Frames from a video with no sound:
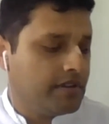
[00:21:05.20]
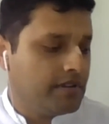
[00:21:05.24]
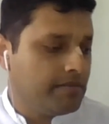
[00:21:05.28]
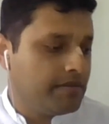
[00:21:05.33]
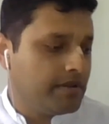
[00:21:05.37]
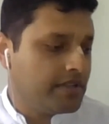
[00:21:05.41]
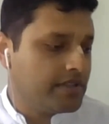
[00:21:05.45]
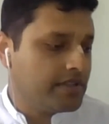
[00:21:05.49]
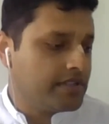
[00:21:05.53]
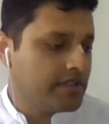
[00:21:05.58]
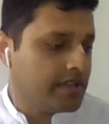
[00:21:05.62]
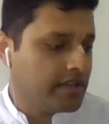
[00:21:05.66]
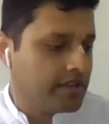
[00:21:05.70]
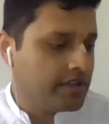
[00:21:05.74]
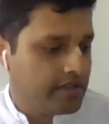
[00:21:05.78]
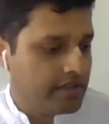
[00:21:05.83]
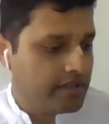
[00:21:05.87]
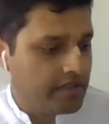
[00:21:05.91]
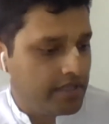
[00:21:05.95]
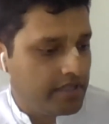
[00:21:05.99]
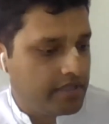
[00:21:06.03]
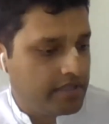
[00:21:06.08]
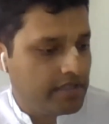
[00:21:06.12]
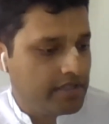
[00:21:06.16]

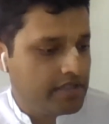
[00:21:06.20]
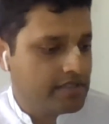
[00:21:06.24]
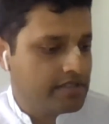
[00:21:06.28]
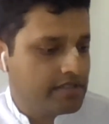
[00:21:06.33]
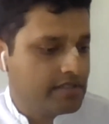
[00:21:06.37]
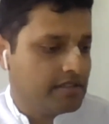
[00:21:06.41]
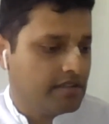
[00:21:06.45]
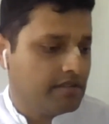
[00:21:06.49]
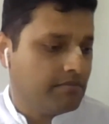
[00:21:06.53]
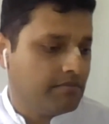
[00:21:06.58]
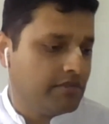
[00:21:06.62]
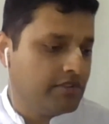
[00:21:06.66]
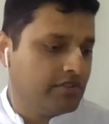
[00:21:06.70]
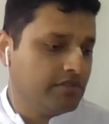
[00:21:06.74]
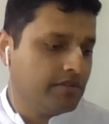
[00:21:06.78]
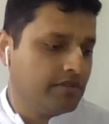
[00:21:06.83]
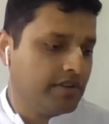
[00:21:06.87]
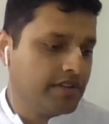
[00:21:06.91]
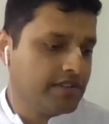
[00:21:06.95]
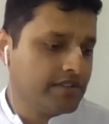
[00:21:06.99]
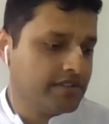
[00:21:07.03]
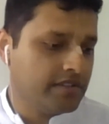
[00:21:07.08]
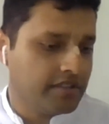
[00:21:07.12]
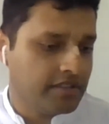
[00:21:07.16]
Vallabhacharya, in his
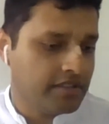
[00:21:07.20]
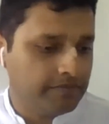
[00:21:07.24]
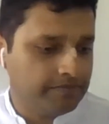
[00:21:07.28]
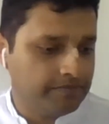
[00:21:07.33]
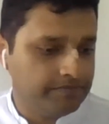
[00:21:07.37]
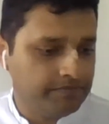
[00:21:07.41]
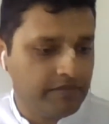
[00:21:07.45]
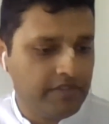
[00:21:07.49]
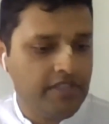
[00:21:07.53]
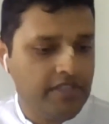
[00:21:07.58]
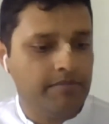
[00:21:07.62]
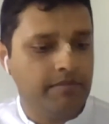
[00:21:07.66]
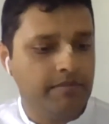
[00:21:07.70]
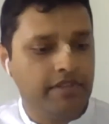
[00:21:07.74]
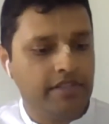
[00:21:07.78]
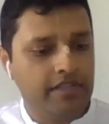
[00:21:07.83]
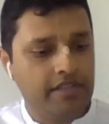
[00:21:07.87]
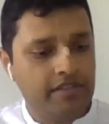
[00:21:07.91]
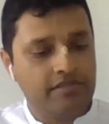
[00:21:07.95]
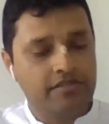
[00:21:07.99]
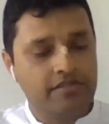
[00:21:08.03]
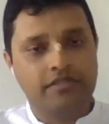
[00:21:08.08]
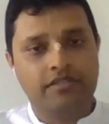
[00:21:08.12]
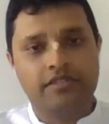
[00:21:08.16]
Madhurashtakam, he
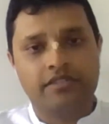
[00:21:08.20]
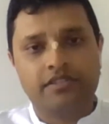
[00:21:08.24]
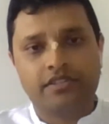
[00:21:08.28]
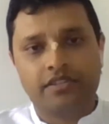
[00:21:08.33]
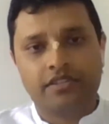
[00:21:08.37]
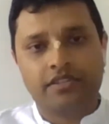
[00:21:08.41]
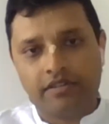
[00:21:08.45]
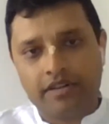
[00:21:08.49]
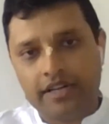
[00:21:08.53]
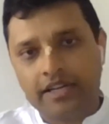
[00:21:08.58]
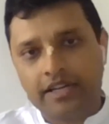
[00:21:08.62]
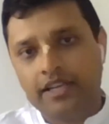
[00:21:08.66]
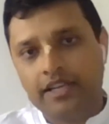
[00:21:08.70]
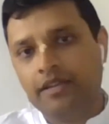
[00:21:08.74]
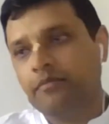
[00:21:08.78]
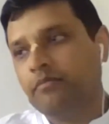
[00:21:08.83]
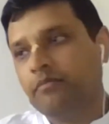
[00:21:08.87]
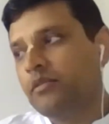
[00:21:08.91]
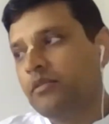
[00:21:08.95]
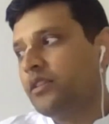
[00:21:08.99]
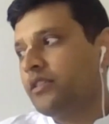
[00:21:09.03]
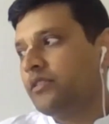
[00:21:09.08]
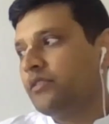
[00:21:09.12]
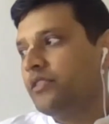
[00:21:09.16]
begins to describe
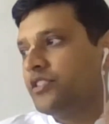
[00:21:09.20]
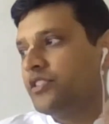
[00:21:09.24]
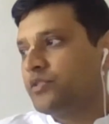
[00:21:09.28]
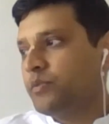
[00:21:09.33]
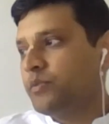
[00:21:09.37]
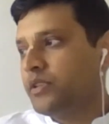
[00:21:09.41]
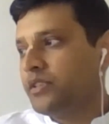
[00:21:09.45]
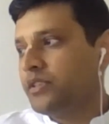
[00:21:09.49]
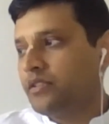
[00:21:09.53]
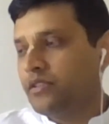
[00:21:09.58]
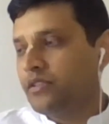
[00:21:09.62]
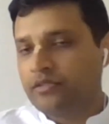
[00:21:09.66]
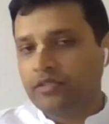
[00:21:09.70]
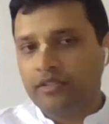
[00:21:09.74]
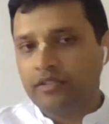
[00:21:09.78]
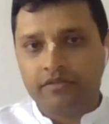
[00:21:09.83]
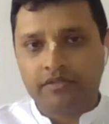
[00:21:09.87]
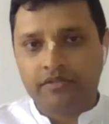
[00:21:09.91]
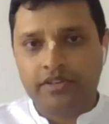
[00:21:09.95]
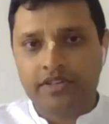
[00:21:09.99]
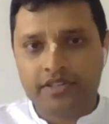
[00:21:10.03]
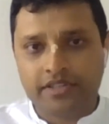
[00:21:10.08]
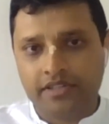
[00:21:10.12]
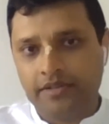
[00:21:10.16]
the sweetness of
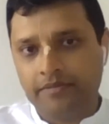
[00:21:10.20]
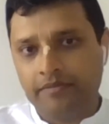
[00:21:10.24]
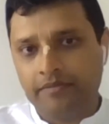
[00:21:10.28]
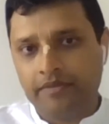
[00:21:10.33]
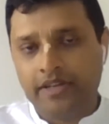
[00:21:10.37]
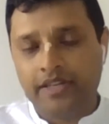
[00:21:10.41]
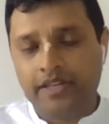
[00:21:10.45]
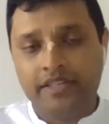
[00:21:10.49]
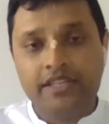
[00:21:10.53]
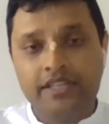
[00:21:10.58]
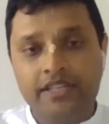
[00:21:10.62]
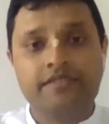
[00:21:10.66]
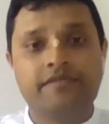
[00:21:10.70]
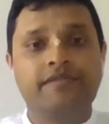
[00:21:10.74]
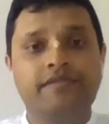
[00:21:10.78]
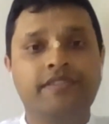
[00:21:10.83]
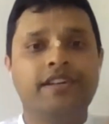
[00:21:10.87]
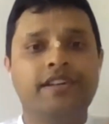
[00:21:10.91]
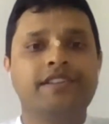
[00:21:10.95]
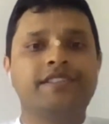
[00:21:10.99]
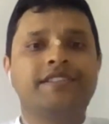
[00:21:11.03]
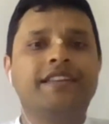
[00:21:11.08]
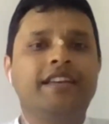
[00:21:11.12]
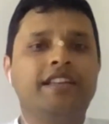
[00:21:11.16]
Krishna. And each
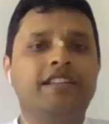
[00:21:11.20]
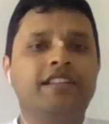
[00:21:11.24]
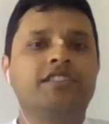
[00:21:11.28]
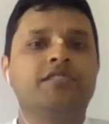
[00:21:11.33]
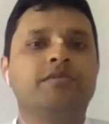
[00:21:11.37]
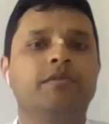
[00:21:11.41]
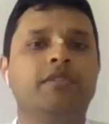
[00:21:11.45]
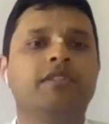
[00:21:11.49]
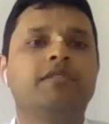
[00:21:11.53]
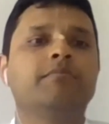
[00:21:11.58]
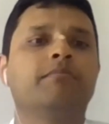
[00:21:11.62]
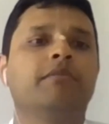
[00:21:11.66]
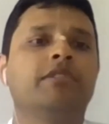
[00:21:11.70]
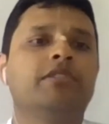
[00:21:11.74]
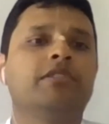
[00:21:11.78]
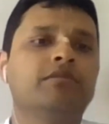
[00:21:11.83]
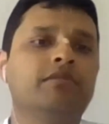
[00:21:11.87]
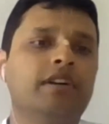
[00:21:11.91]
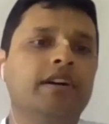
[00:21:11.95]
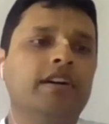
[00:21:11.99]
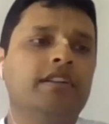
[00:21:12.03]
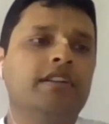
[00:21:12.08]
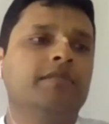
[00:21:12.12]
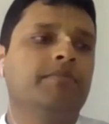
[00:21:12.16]
verse ends with
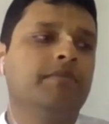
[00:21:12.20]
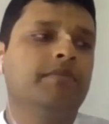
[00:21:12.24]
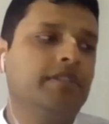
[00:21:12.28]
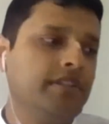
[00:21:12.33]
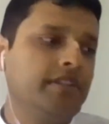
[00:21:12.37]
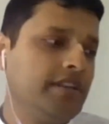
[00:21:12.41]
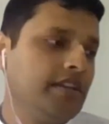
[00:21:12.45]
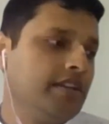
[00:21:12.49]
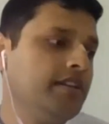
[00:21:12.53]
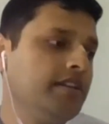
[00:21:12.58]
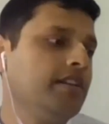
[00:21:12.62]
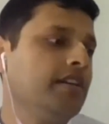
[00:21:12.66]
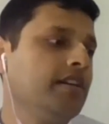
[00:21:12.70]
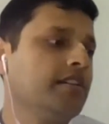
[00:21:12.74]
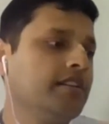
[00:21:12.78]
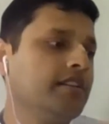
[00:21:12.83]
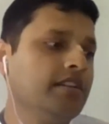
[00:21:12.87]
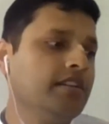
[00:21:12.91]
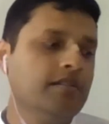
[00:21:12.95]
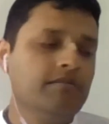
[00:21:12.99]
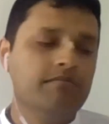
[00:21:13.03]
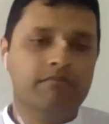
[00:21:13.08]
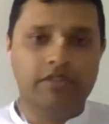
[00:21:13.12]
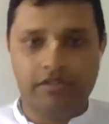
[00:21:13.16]
Madhuradipade
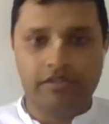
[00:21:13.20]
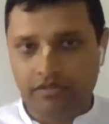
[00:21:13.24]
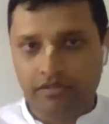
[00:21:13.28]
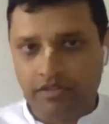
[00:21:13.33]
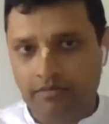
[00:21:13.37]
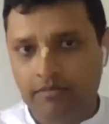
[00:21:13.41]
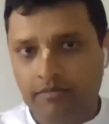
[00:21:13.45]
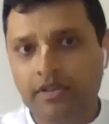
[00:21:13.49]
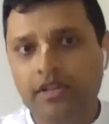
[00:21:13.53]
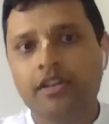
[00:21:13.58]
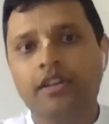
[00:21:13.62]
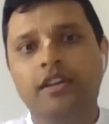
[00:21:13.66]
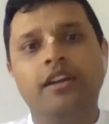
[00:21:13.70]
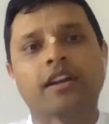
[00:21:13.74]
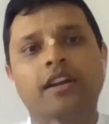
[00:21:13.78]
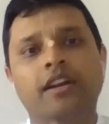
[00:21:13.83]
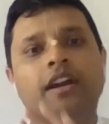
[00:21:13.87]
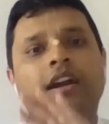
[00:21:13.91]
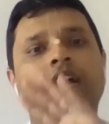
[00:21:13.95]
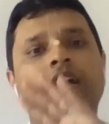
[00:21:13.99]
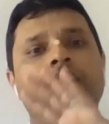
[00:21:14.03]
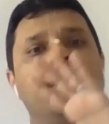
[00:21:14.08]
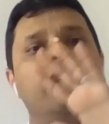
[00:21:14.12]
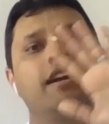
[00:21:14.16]
Akilam Madhuram.
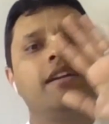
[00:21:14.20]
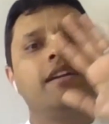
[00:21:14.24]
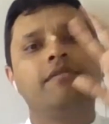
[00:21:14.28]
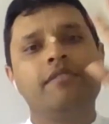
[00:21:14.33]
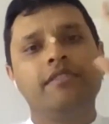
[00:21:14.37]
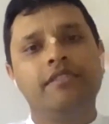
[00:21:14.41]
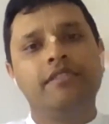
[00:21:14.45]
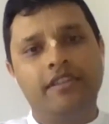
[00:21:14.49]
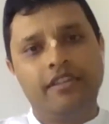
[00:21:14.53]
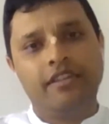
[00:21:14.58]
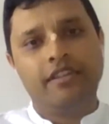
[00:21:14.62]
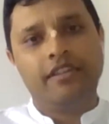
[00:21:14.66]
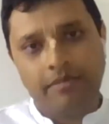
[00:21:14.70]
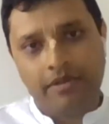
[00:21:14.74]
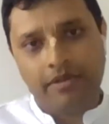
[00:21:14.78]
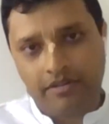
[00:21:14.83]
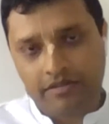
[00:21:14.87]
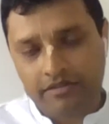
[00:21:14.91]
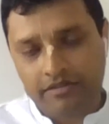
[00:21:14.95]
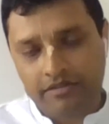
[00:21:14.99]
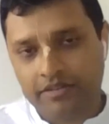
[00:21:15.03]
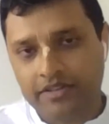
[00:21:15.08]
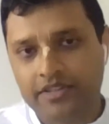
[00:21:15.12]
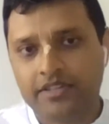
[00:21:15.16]
Everything
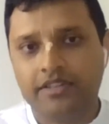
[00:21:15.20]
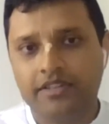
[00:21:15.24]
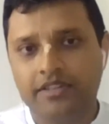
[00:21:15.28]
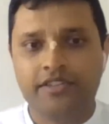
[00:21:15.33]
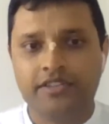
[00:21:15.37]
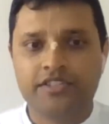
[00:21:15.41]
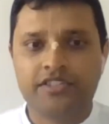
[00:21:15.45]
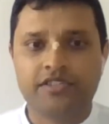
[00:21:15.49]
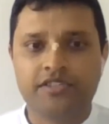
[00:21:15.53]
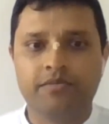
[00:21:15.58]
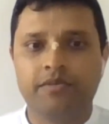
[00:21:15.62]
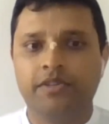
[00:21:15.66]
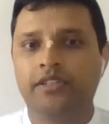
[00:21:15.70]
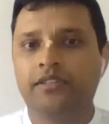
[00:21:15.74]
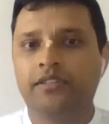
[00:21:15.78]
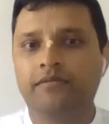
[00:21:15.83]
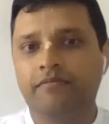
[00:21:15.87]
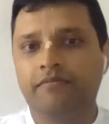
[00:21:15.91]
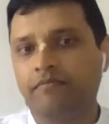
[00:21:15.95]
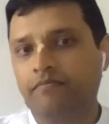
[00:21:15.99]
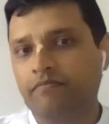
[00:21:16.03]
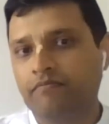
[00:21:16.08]
about Krishna is sweet.